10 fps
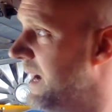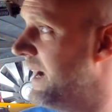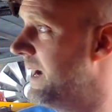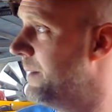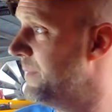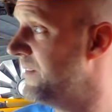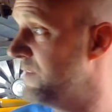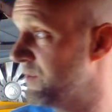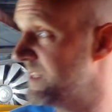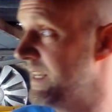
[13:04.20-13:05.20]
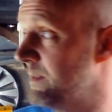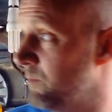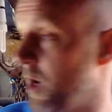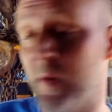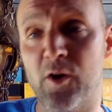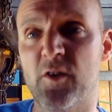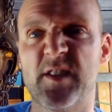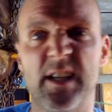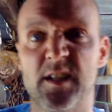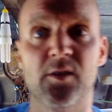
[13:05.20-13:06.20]
If you see them going off, say, to the
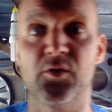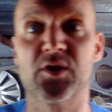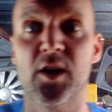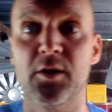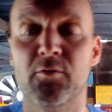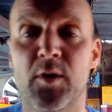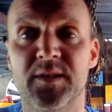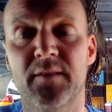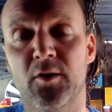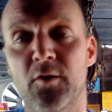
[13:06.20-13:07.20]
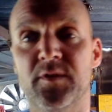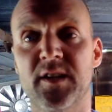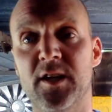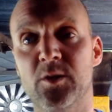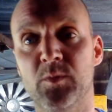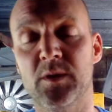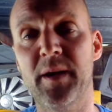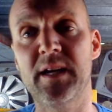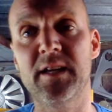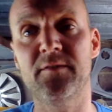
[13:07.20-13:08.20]
other side of the road to have a conversation with the
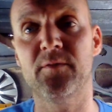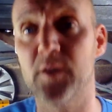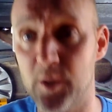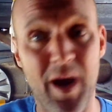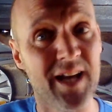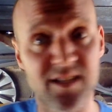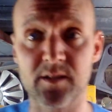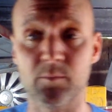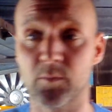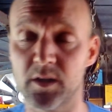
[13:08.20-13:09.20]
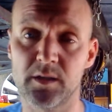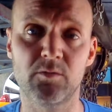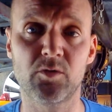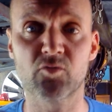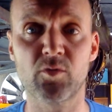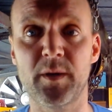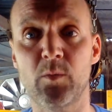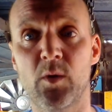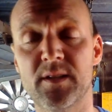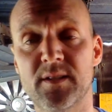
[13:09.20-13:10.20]
bailiff, you ask them, can you just repeat what he
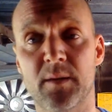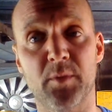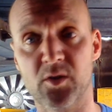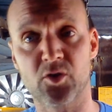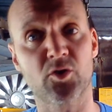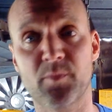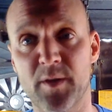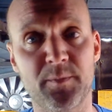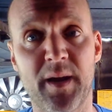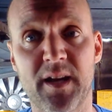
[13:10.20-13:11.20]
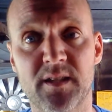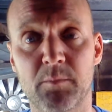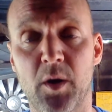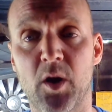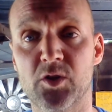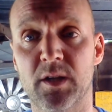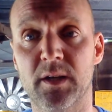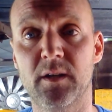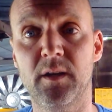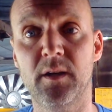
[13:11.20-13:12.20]
said, because you're supposed to be acting impartially.
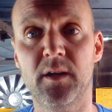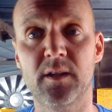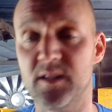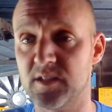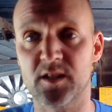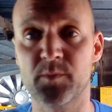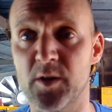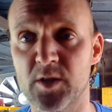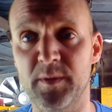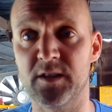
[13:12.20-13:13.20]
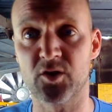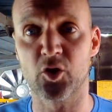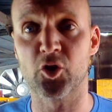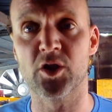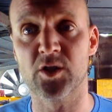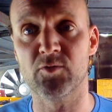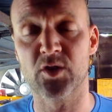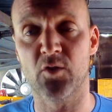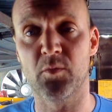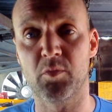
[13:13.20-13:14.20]
This is supposed to be a discussion to resolve a
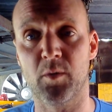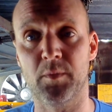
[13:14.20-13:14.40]
problem.